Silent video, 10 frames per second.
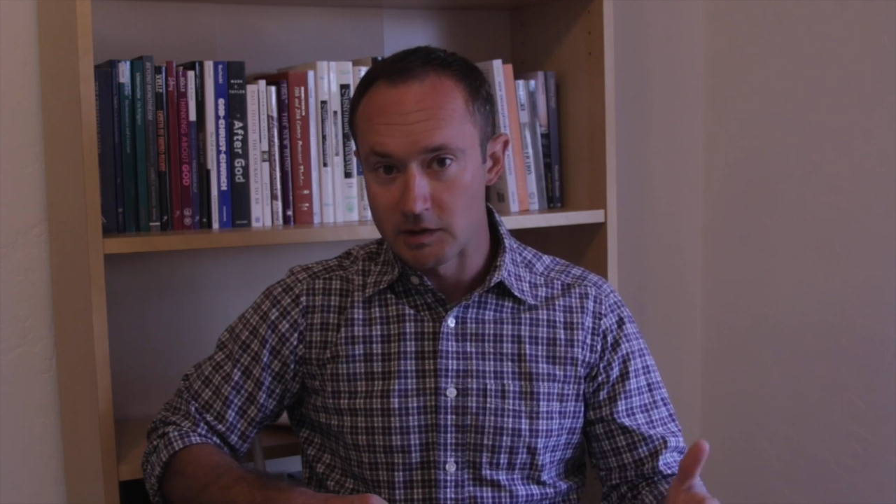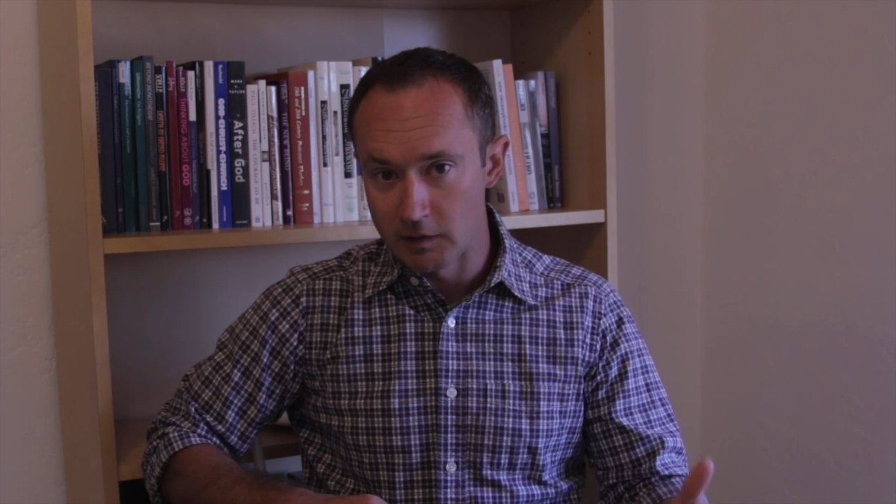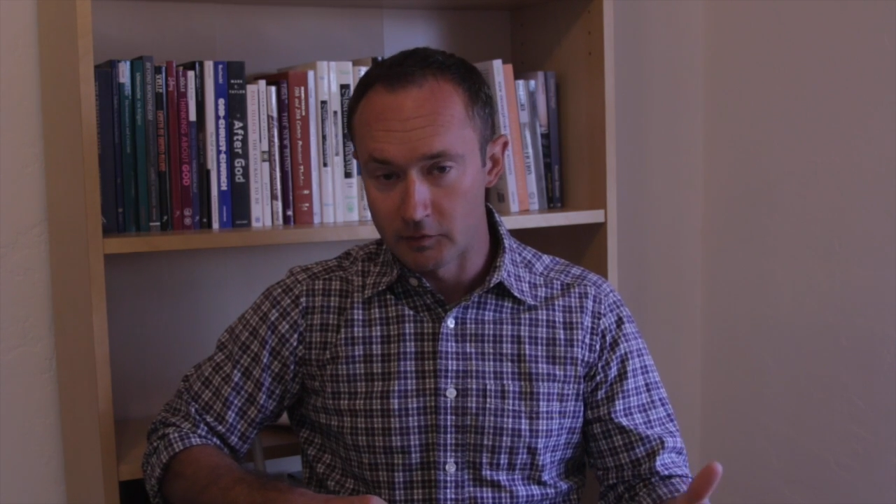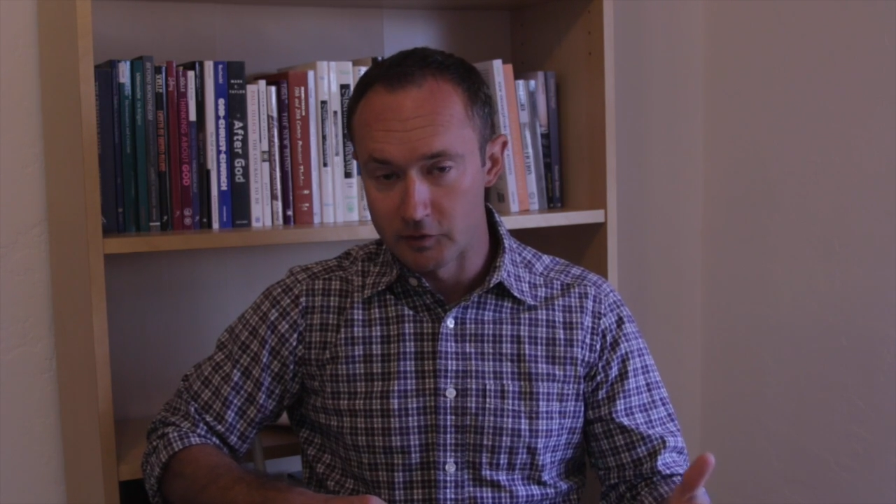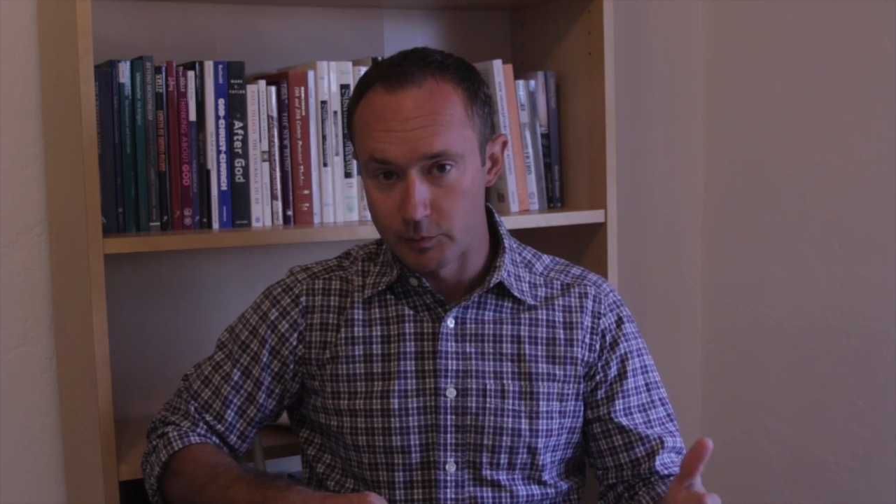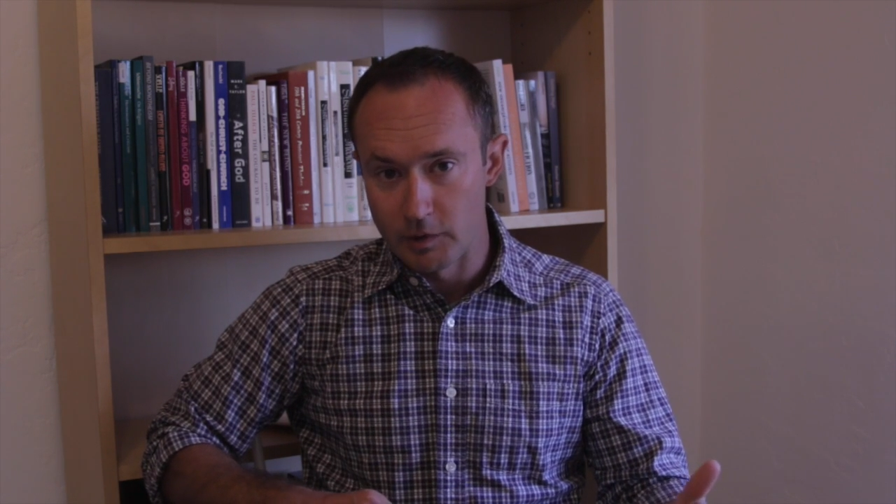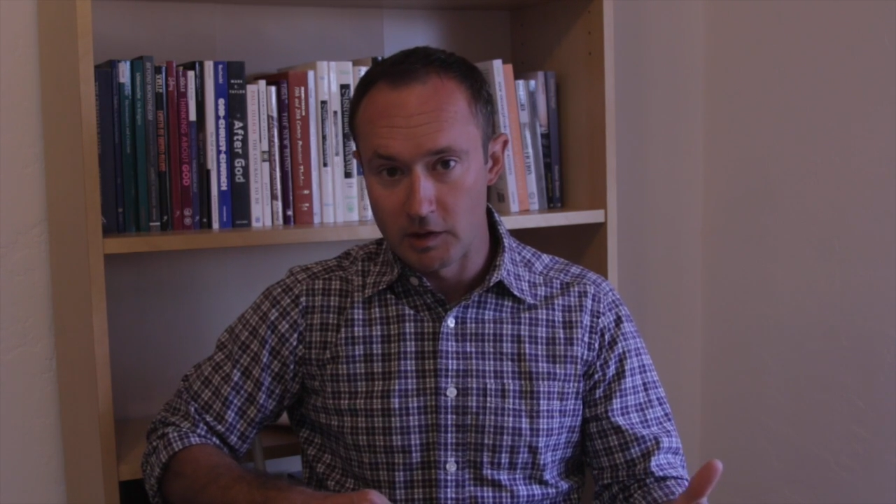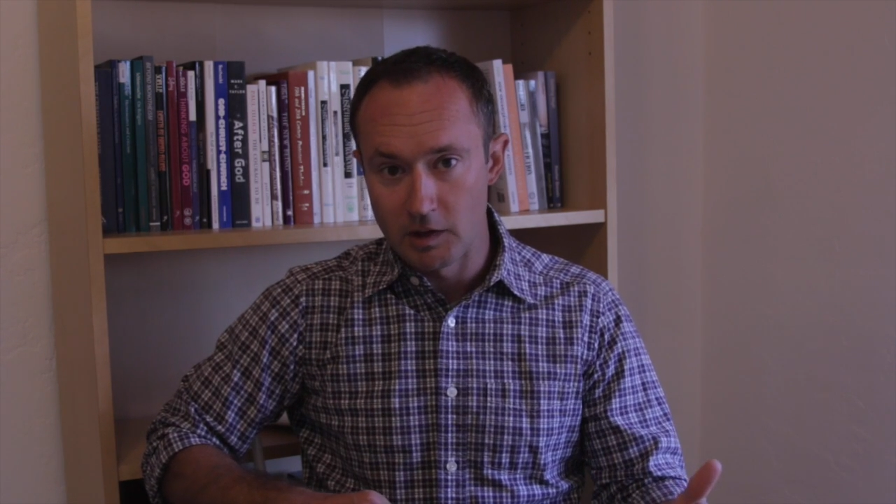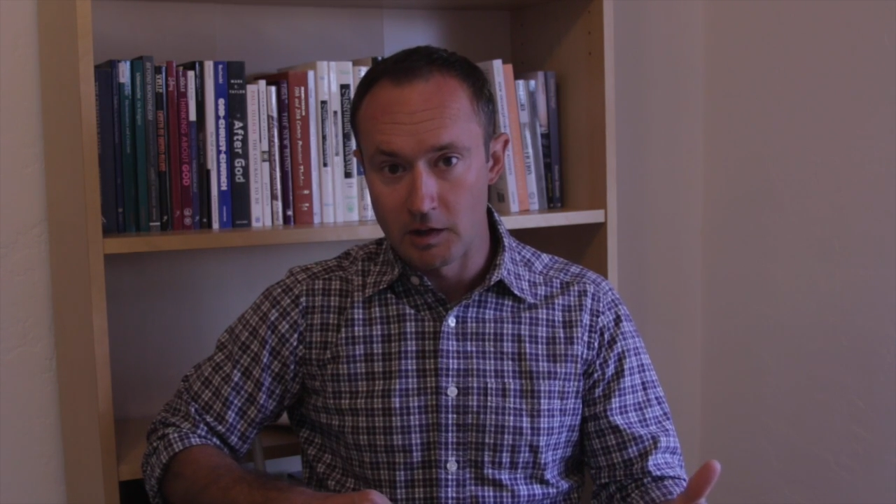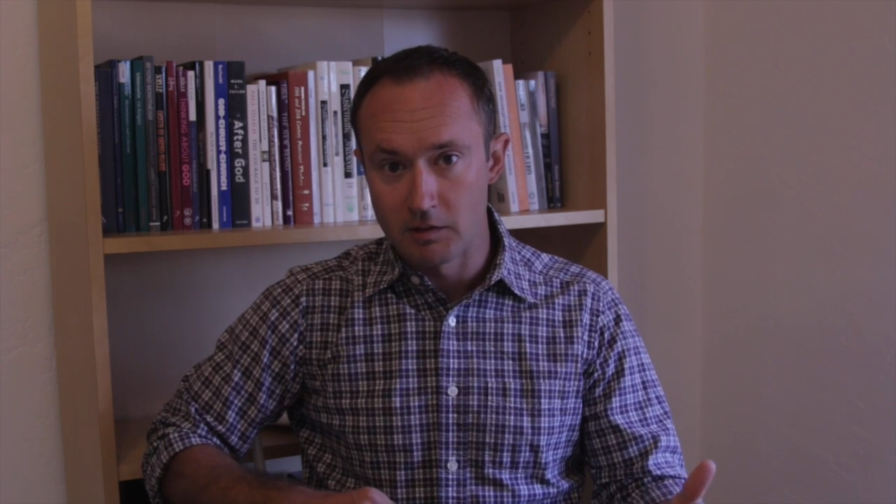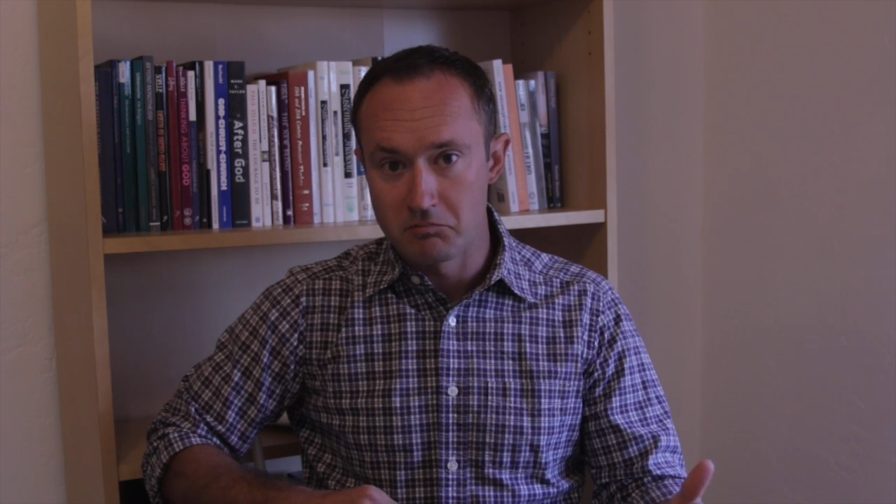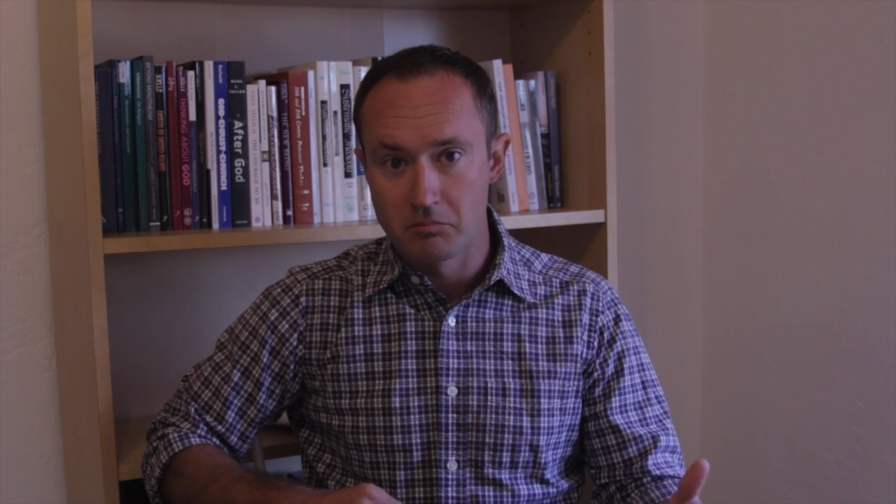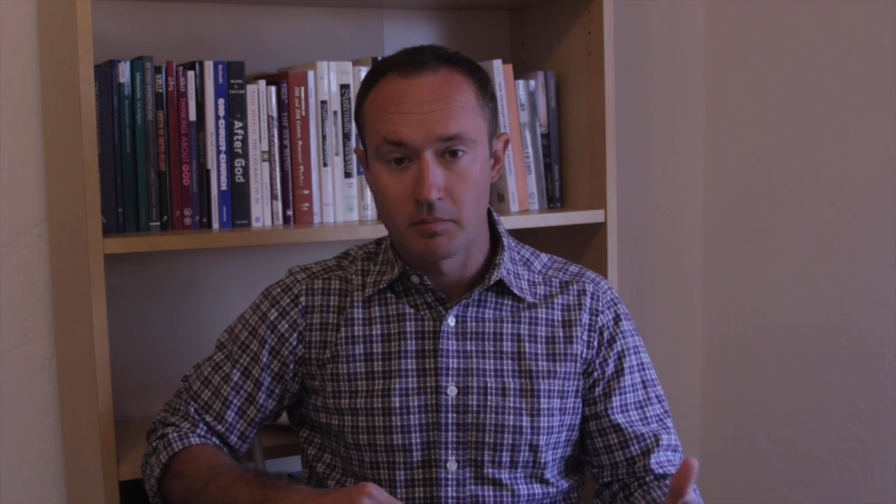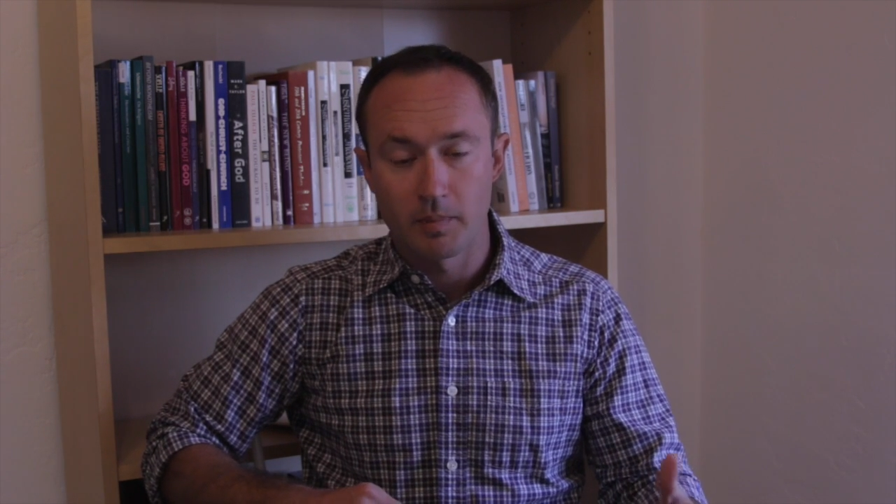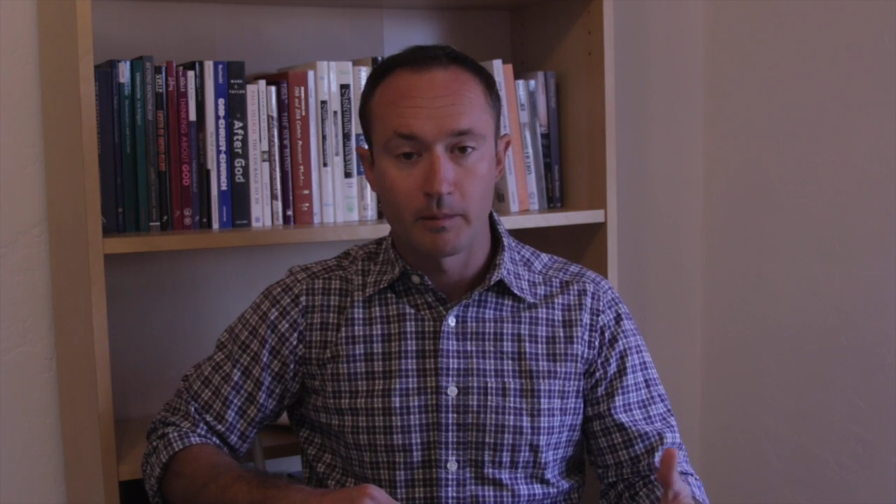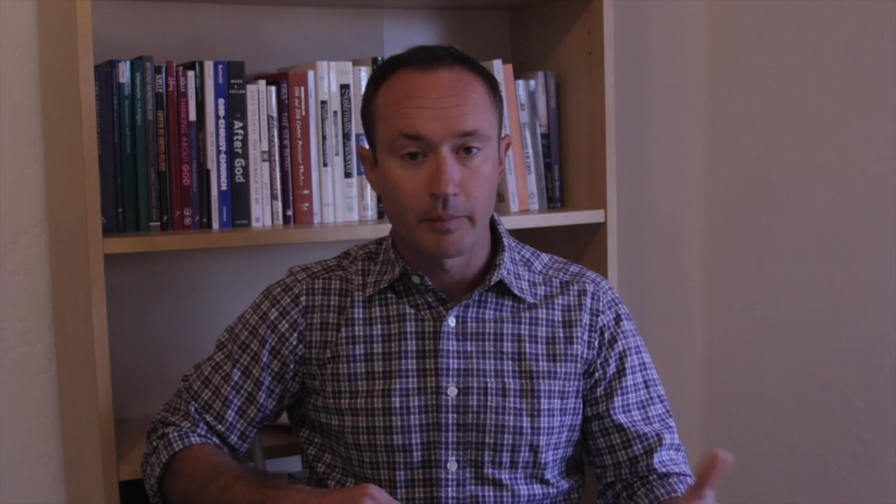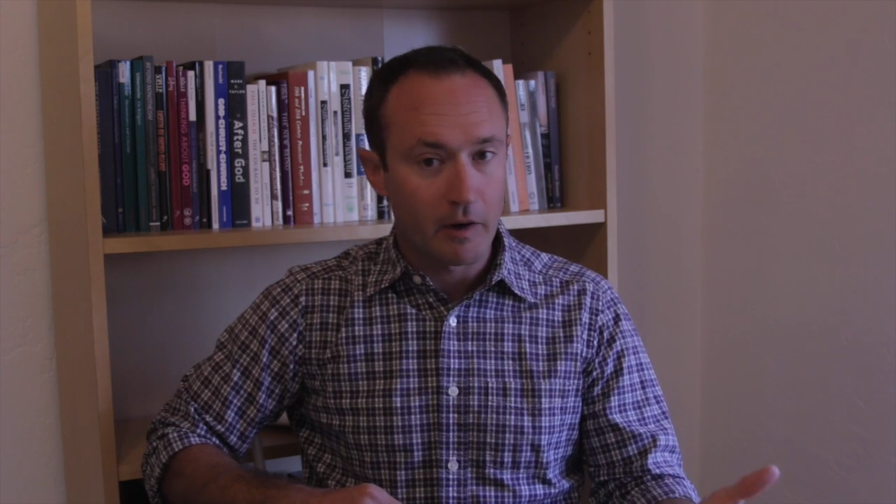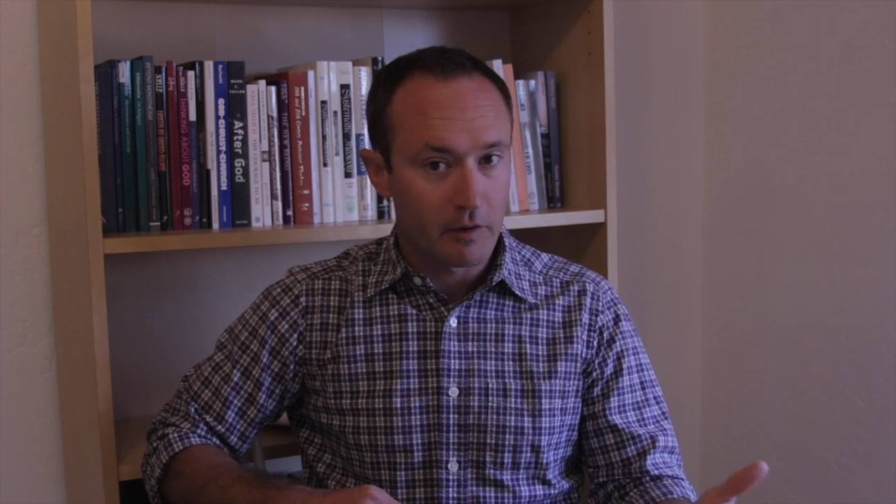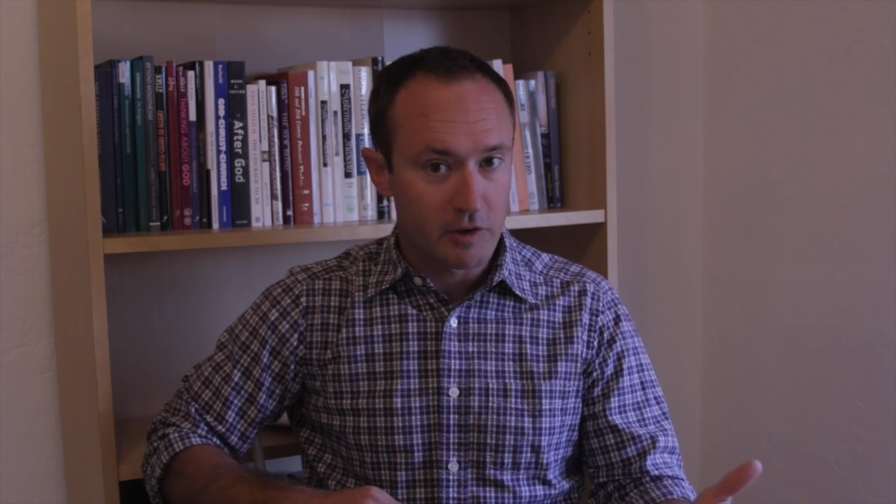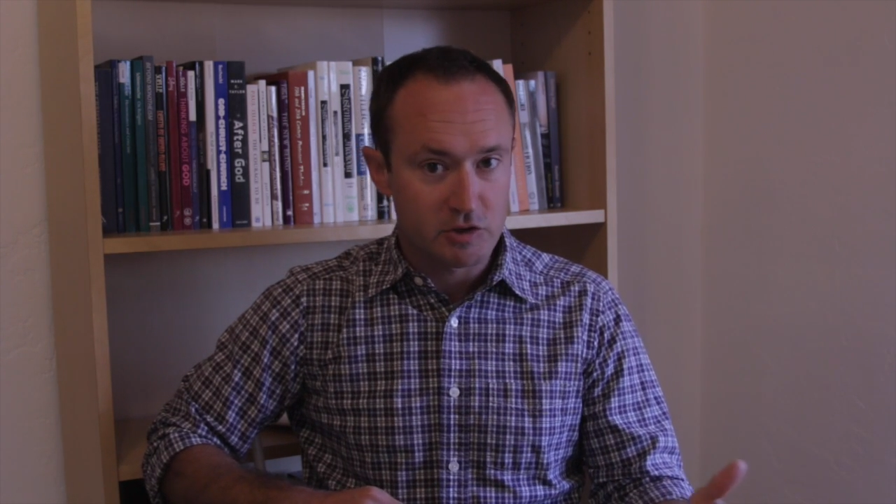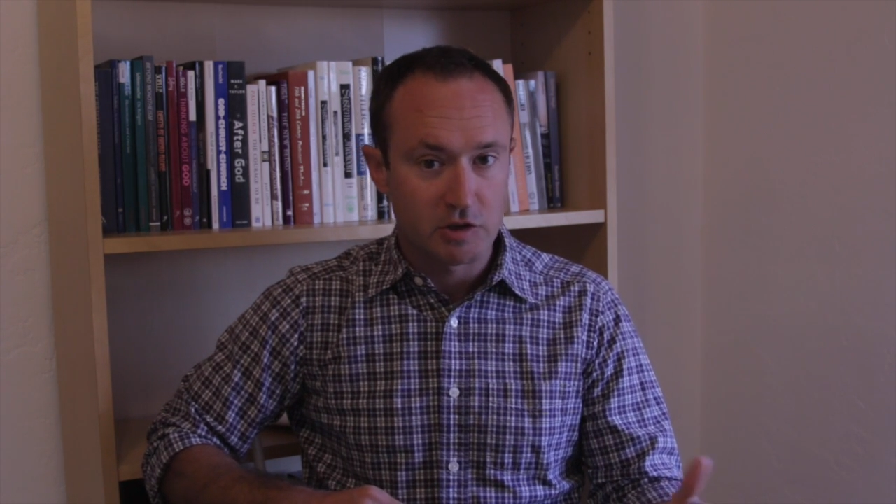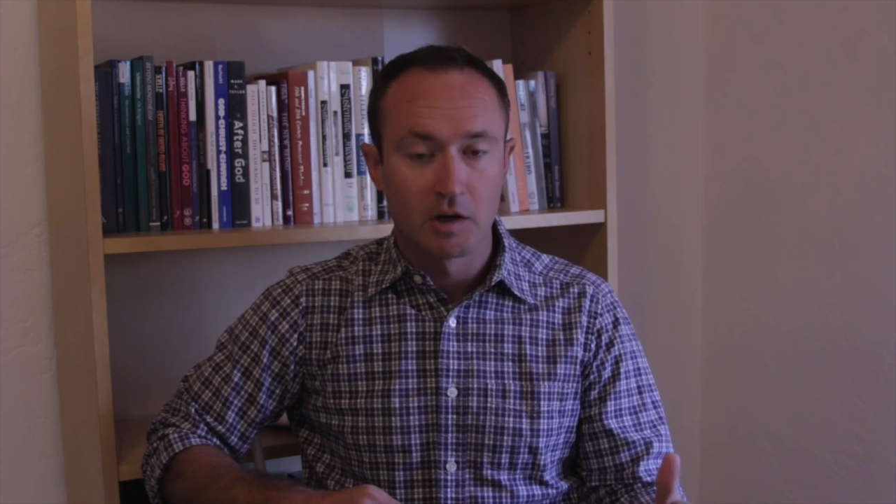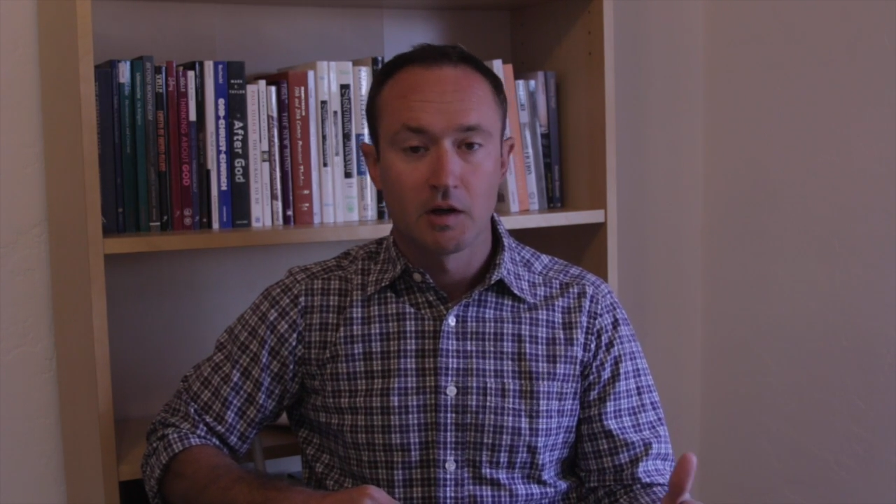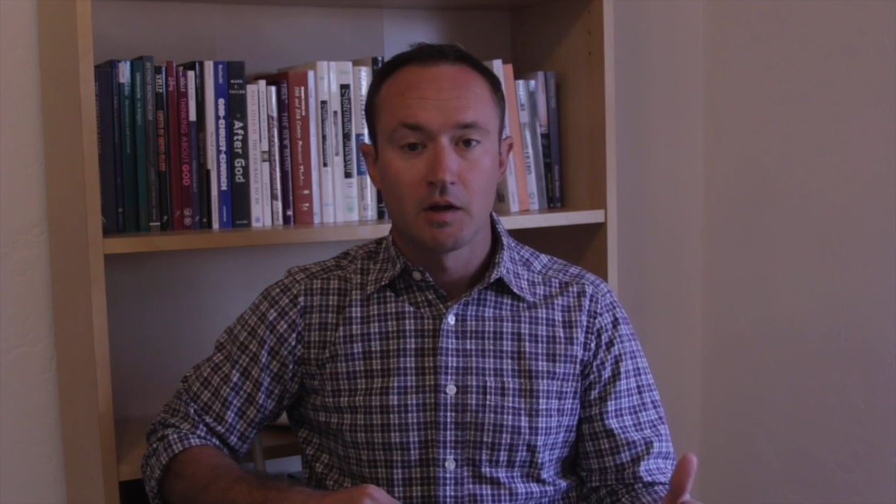English-speaking parish,